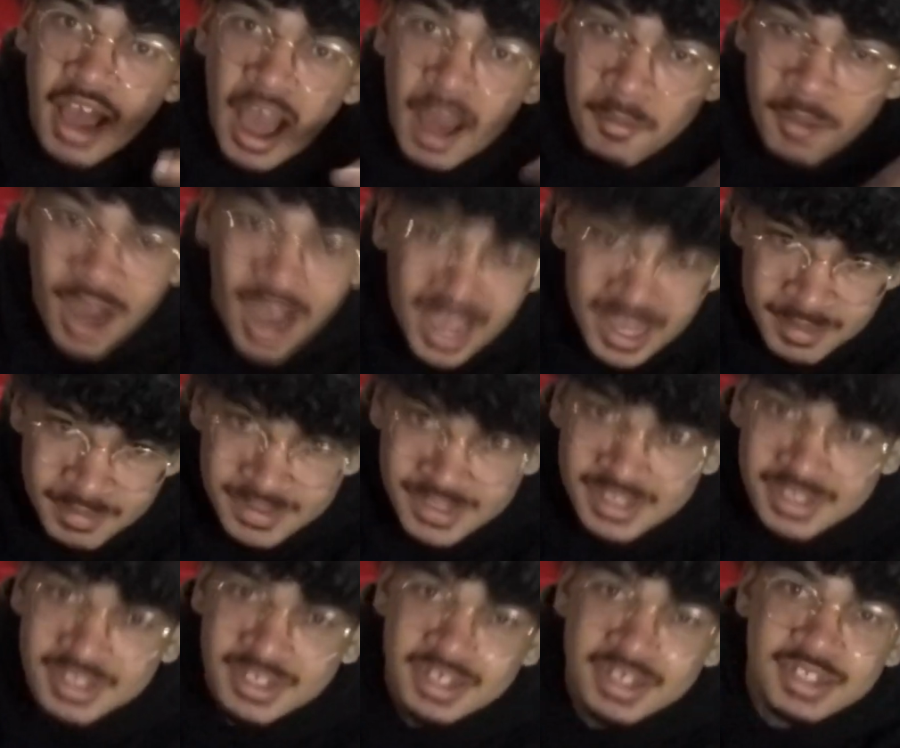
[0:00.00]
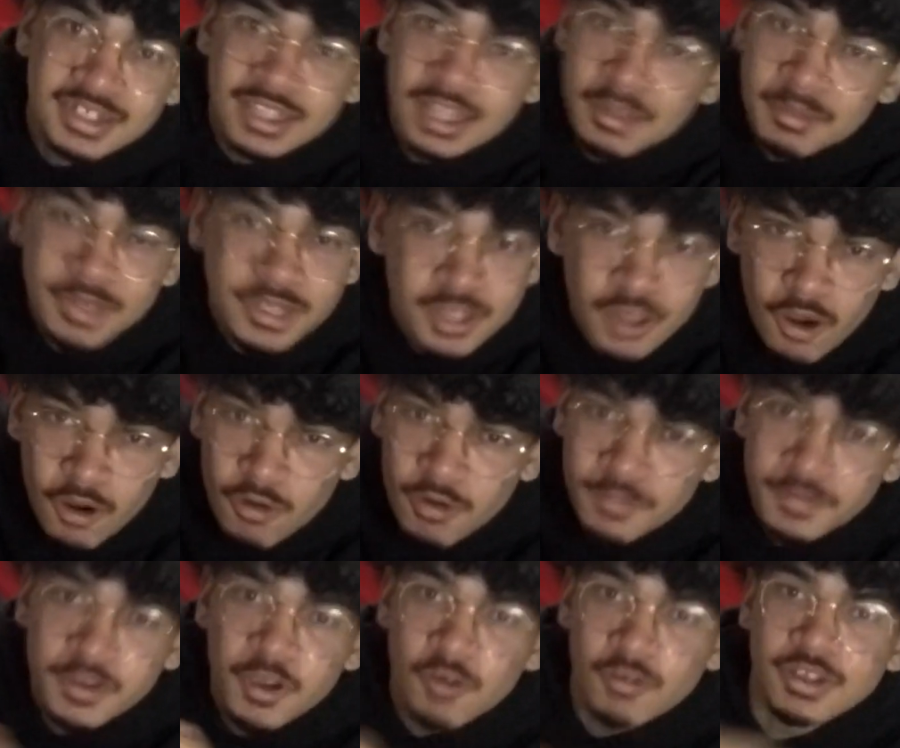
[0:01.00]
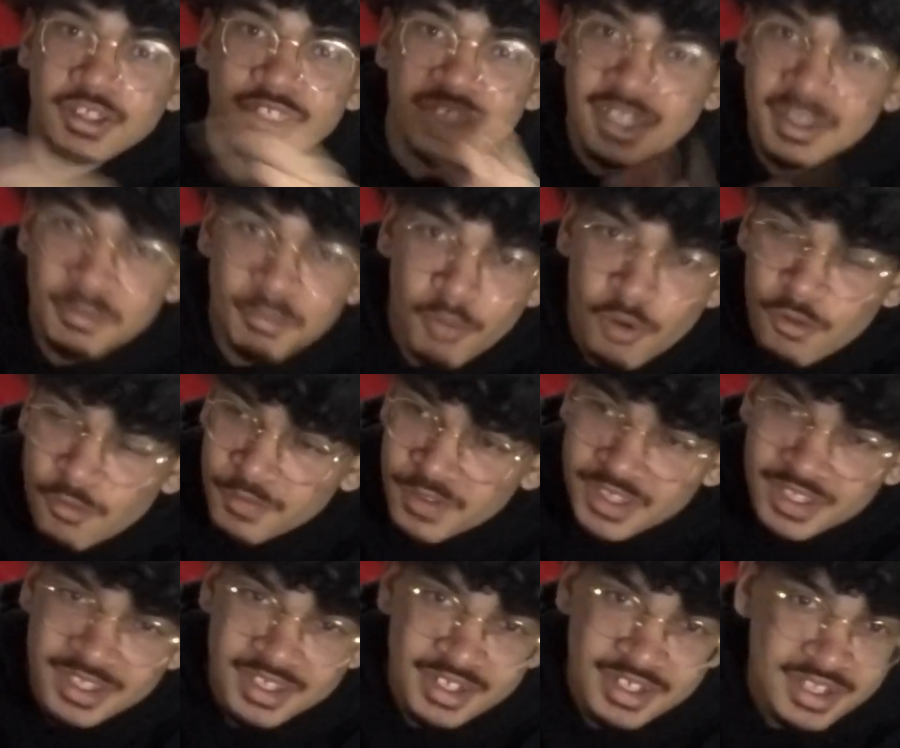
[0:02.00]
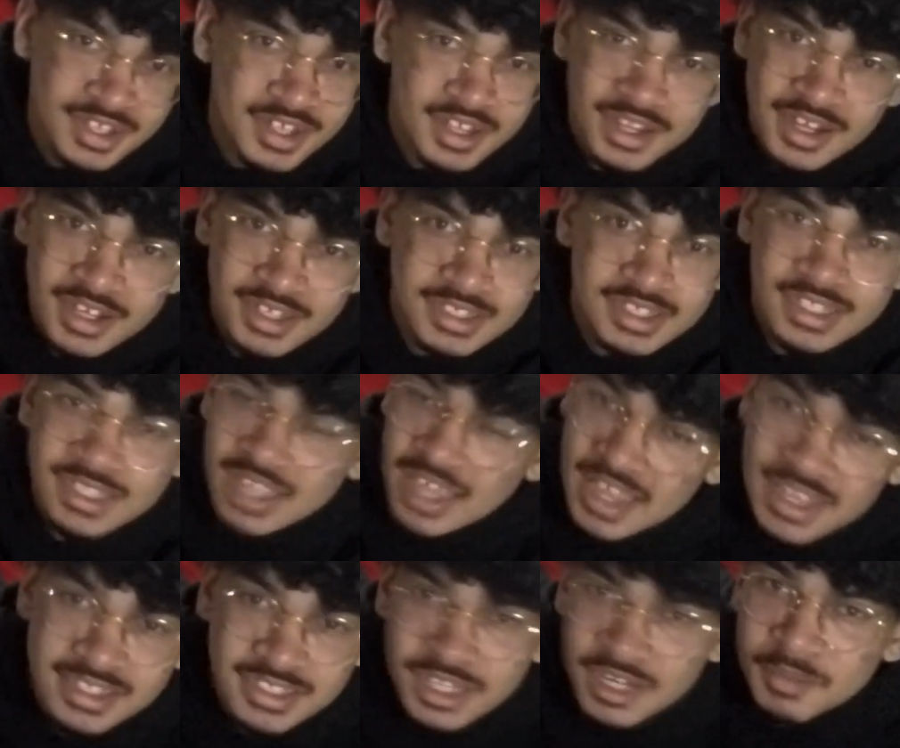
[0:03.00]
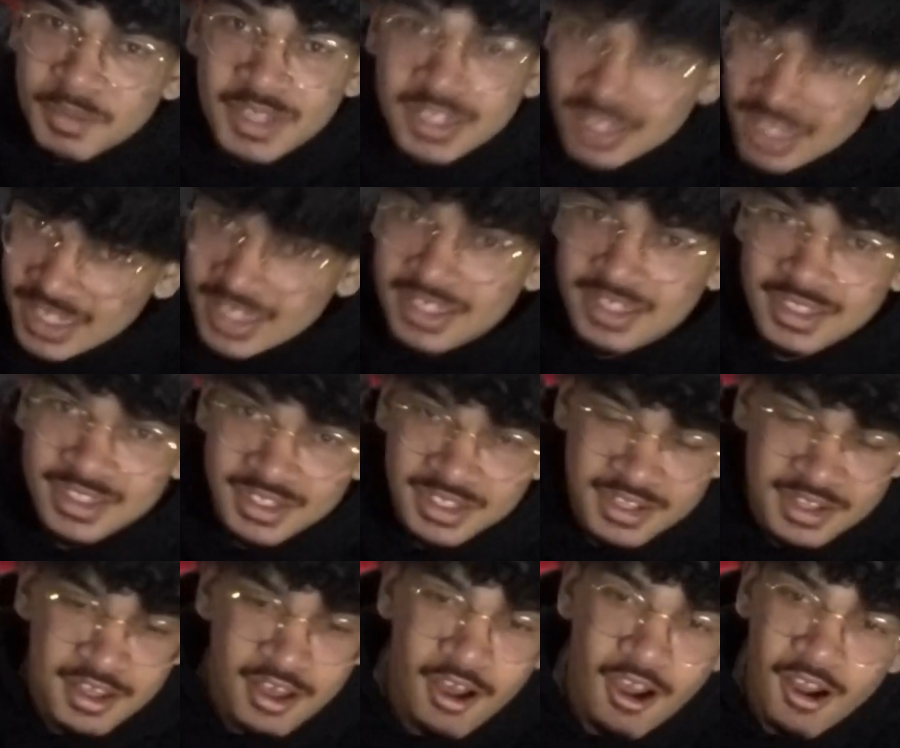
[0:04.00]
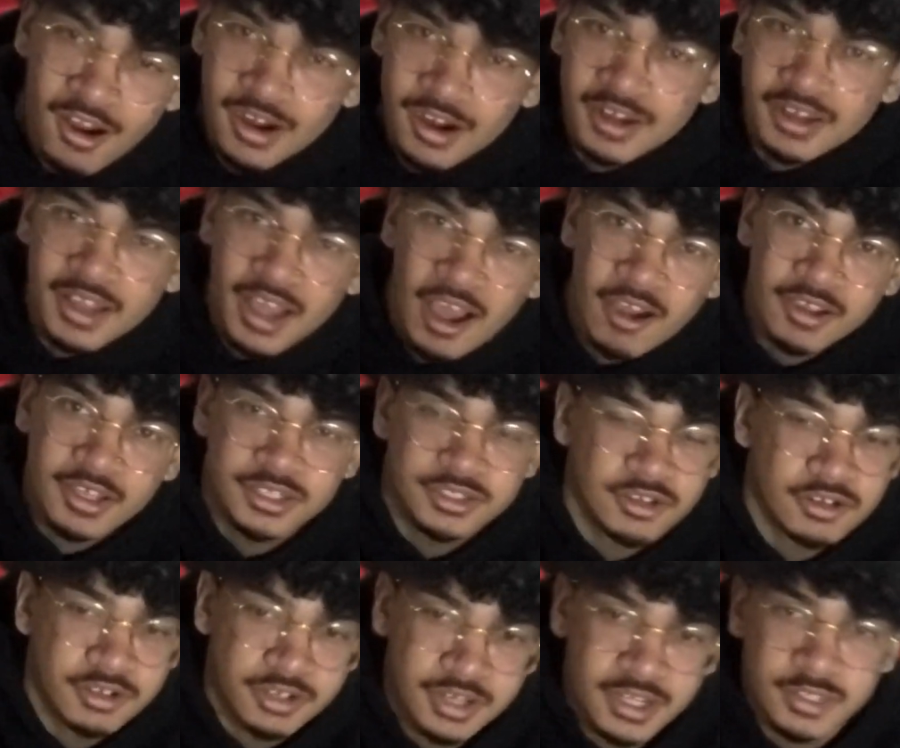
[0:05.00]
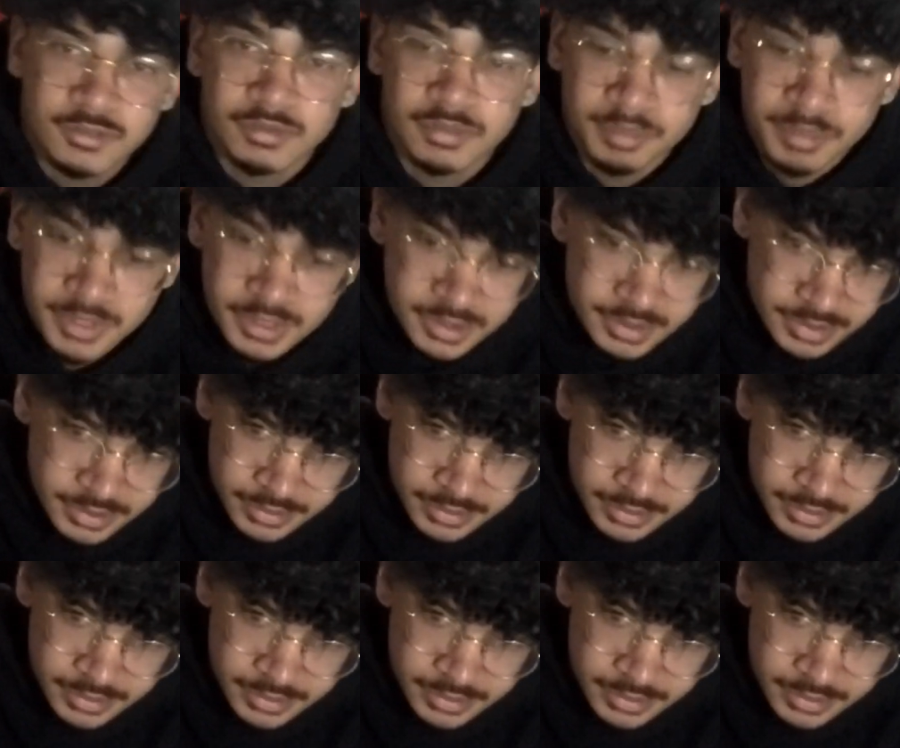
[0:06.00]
I'm hyped. Let me know if you're going to see the movie, because it is gonna be lit. All right, I'll catch you on the next one. Peace.